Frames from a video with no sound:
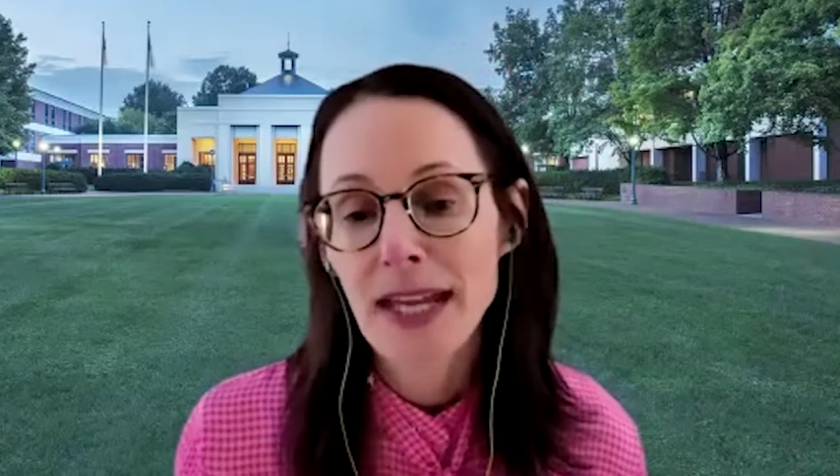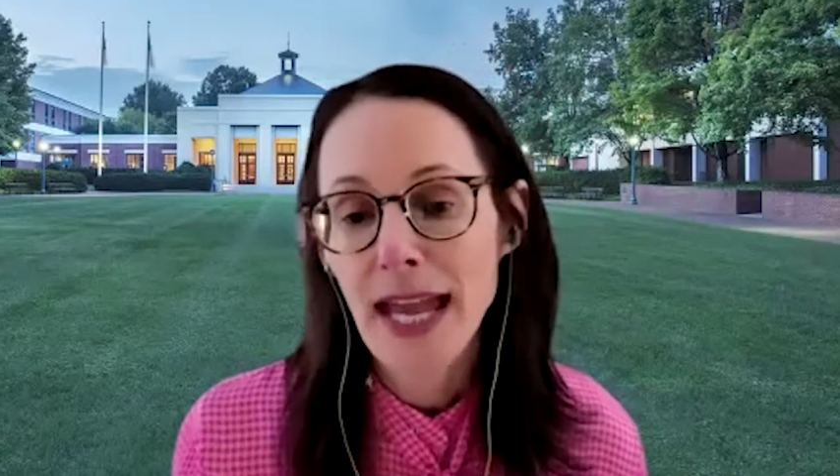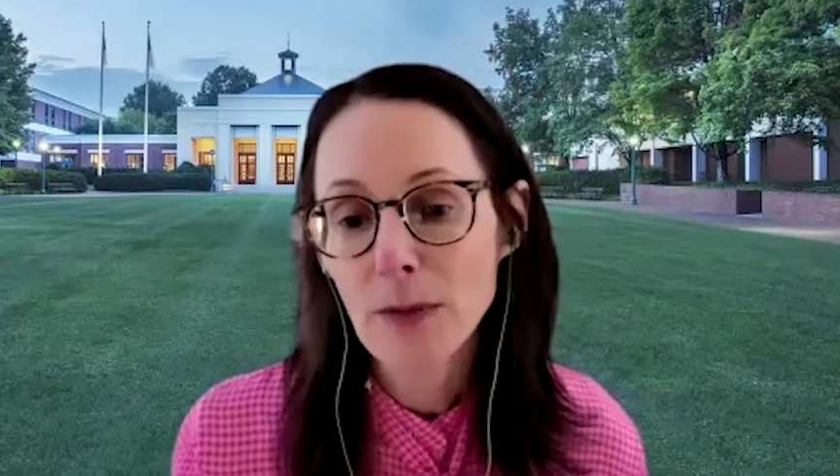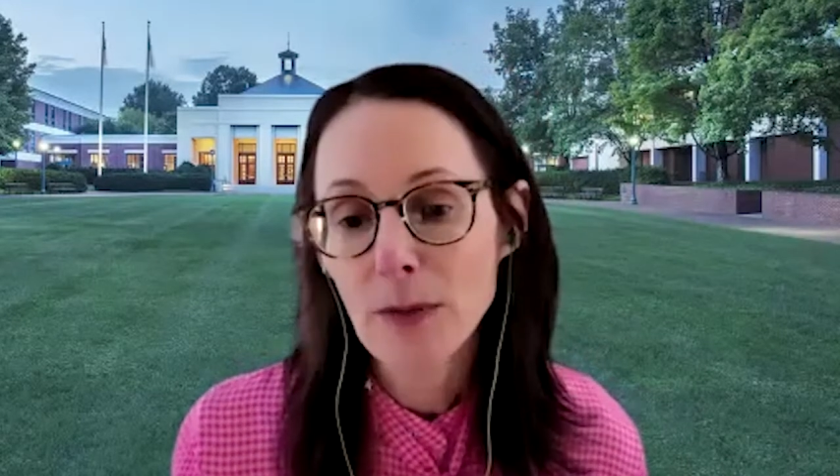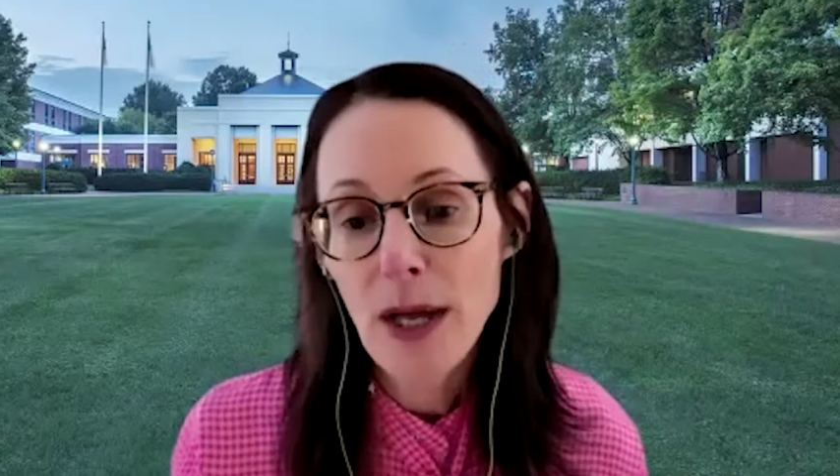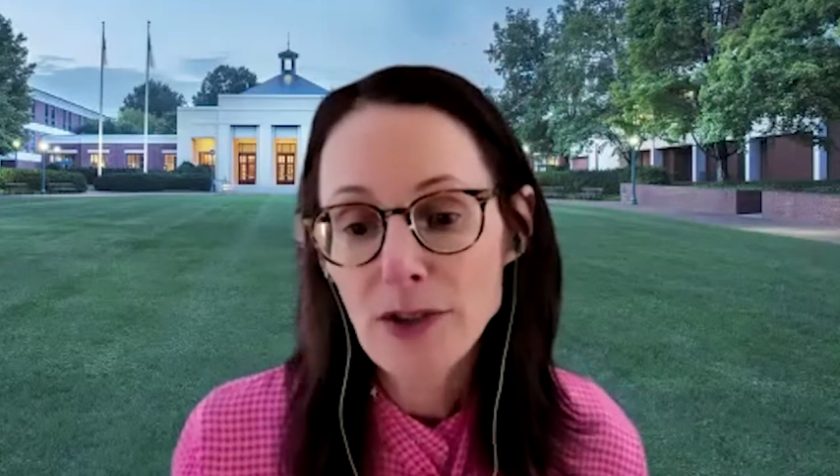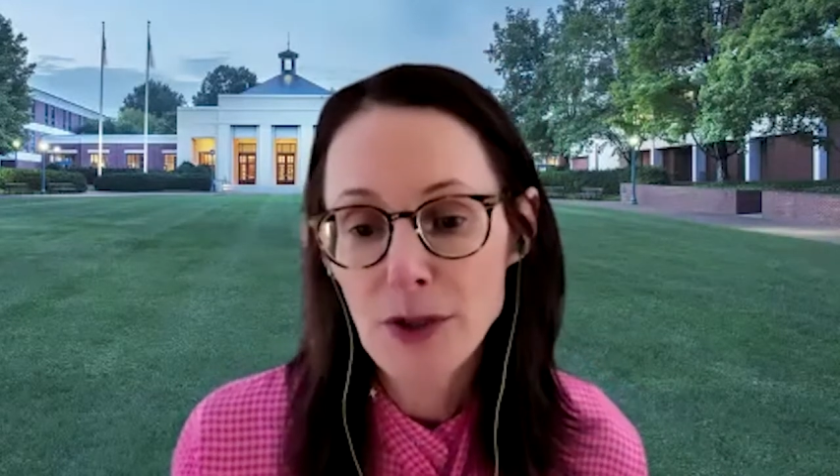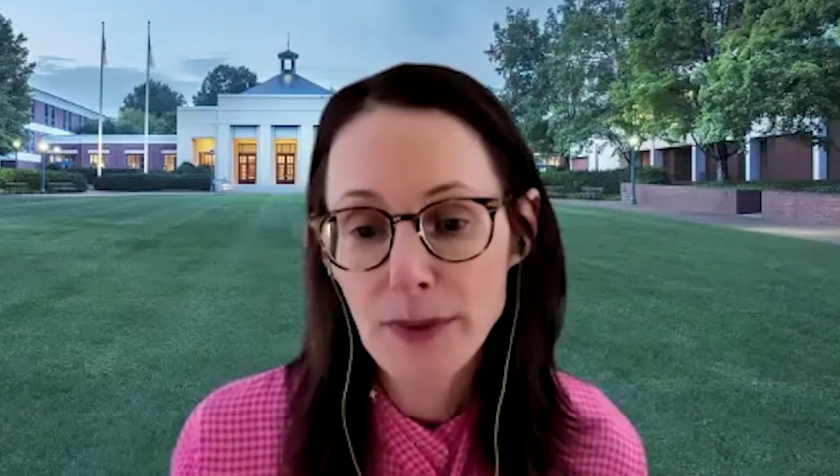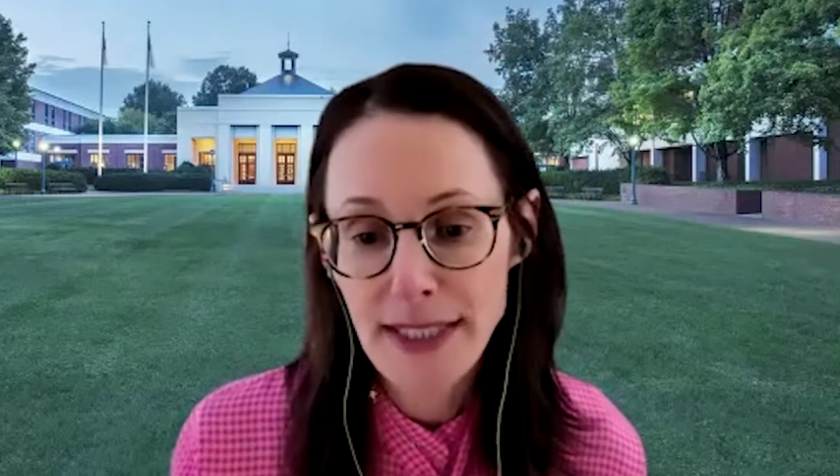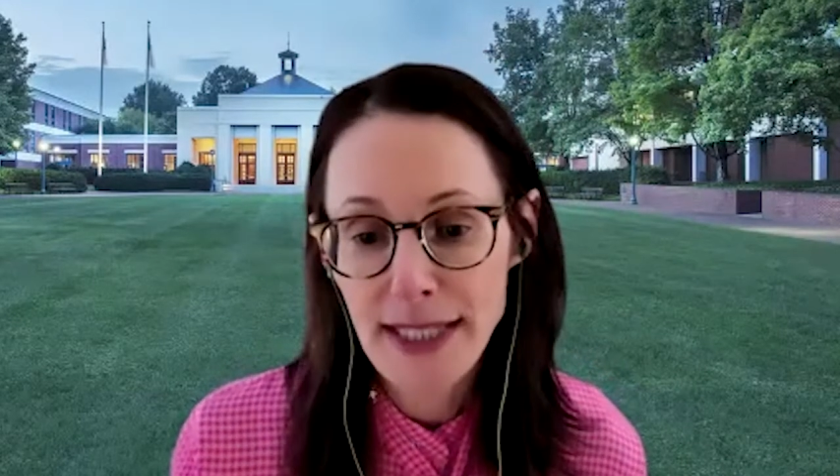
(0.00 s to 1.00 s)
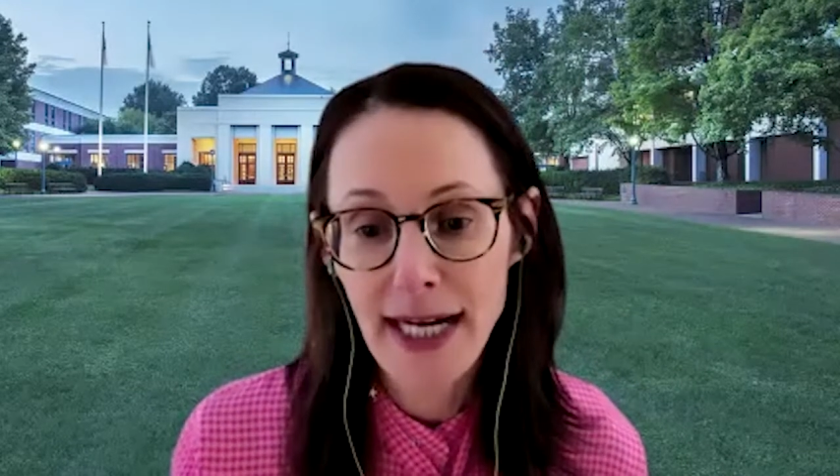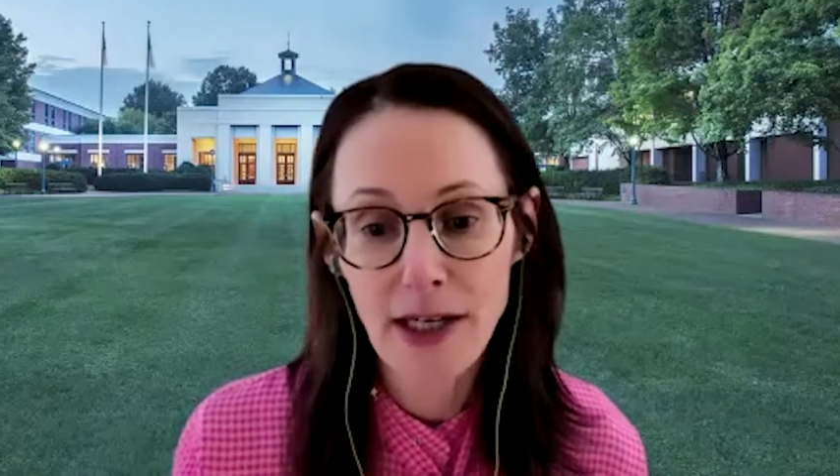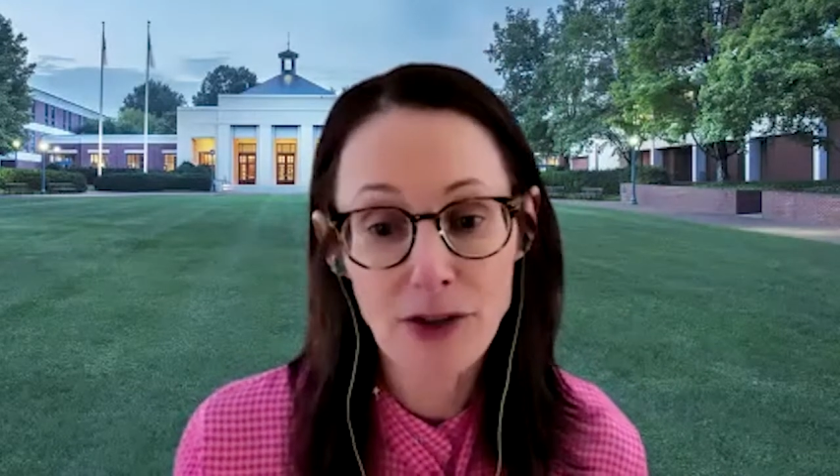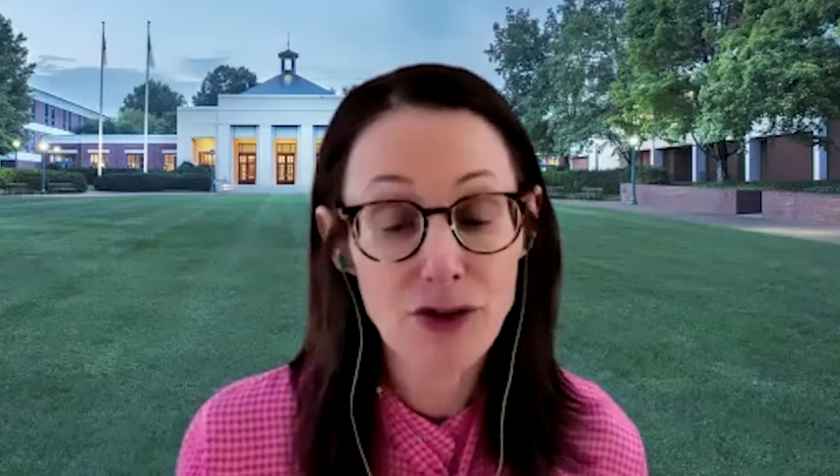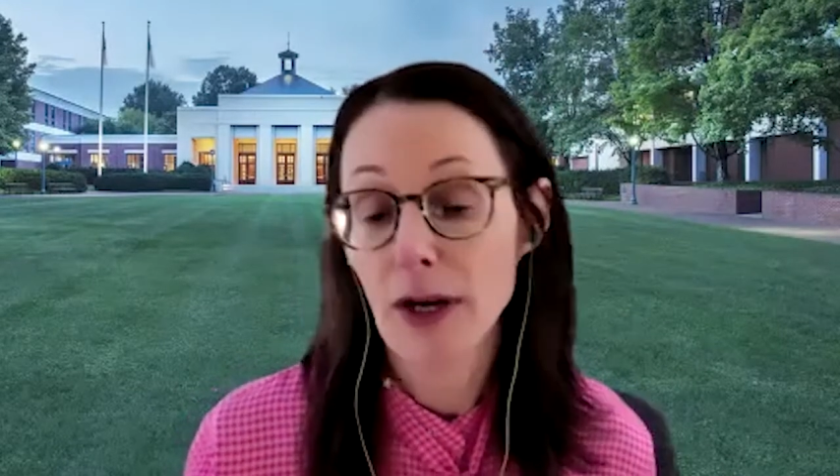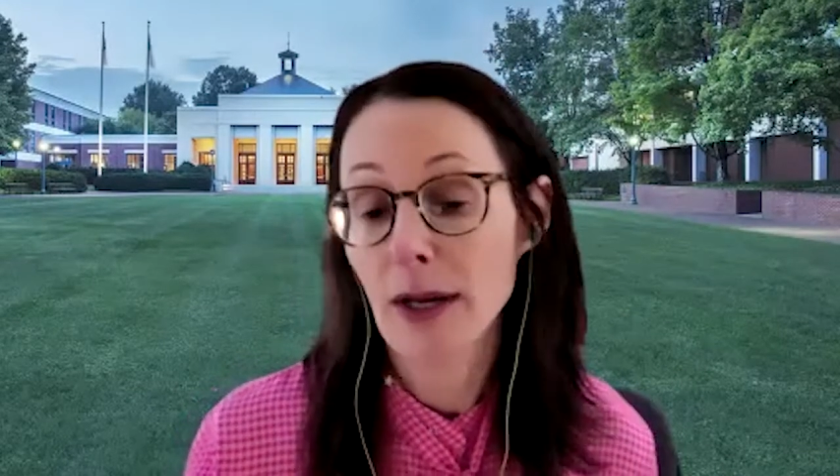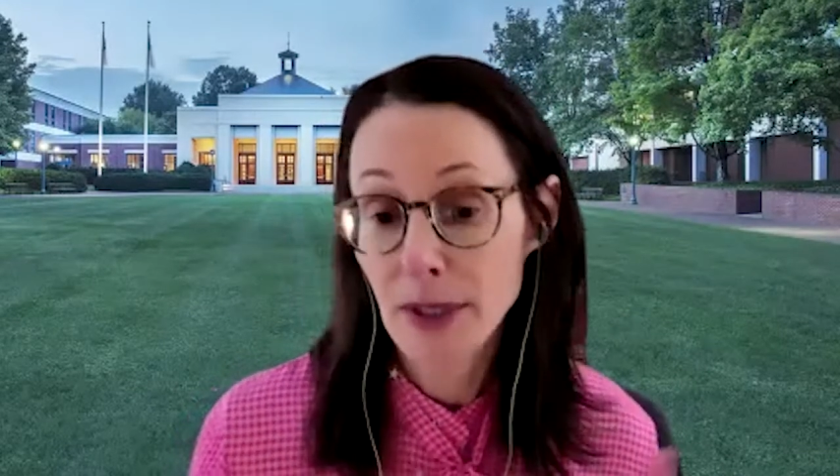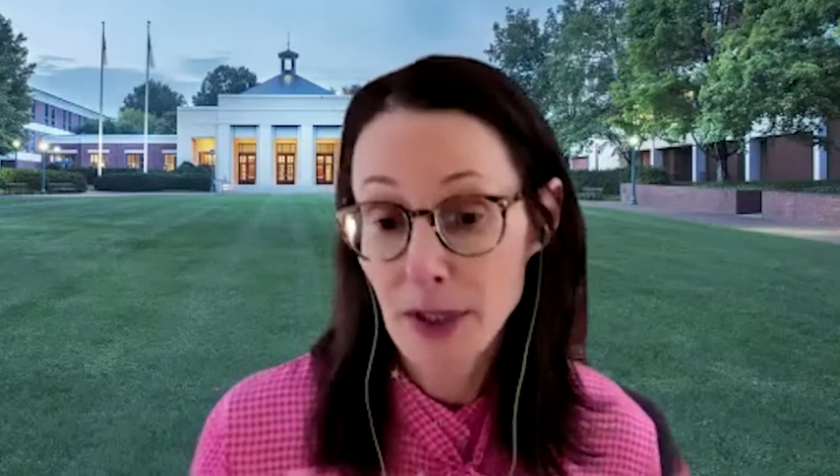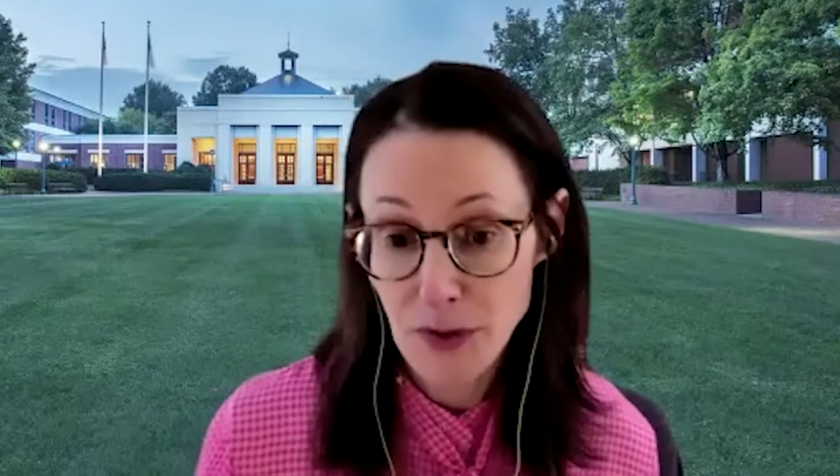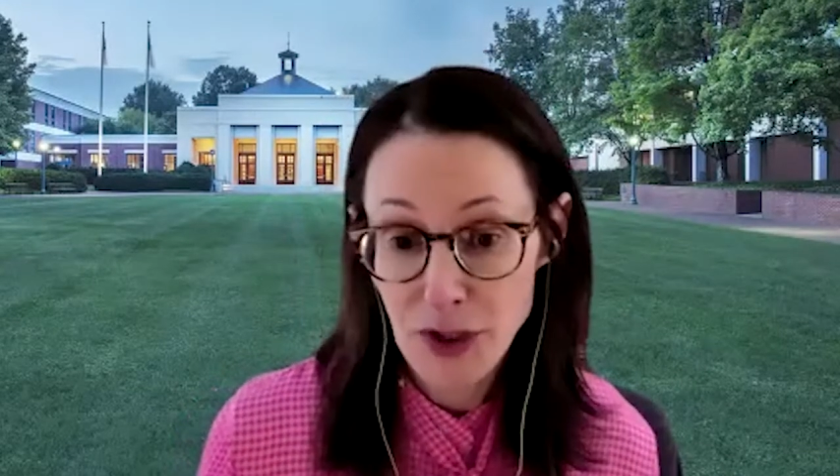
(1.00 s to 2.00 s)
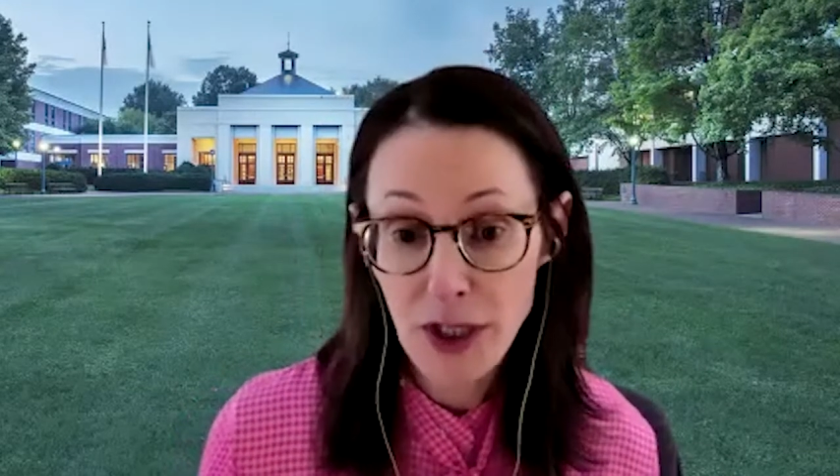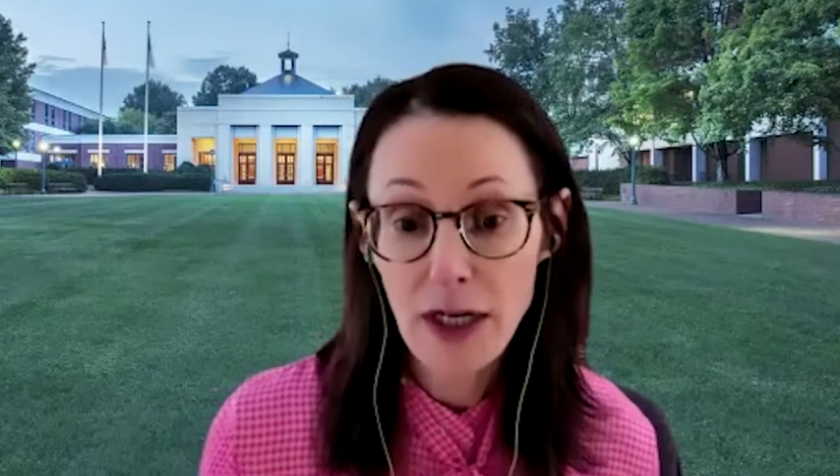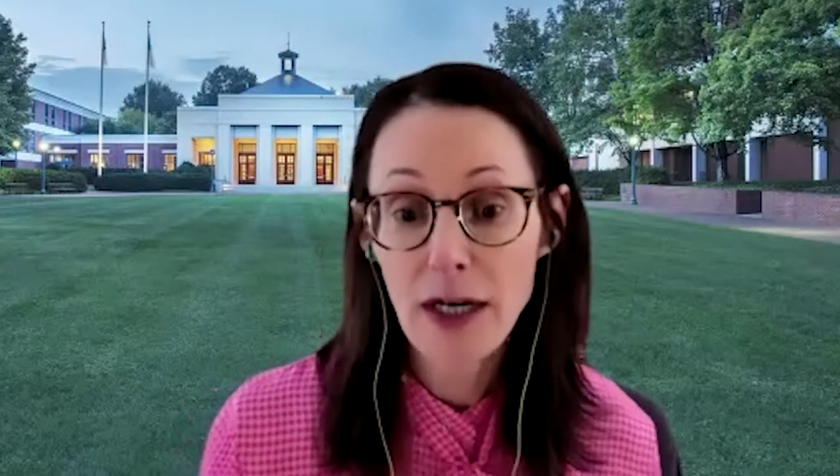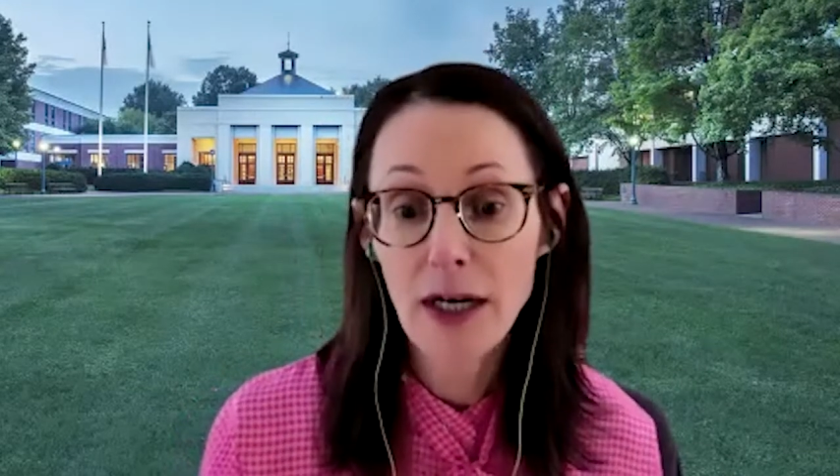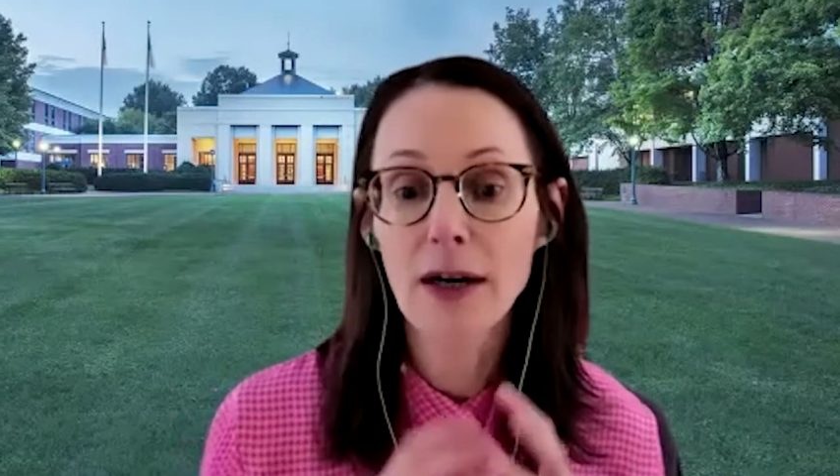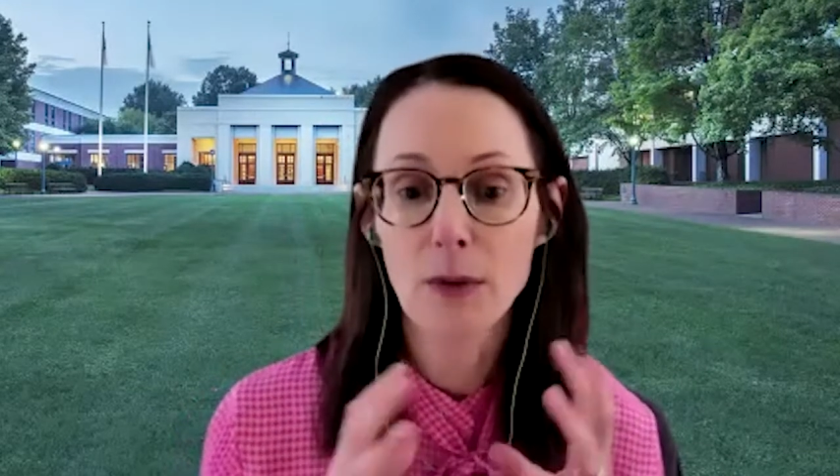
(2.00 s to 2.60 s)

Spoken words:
And while she was there, unbeknownst to her,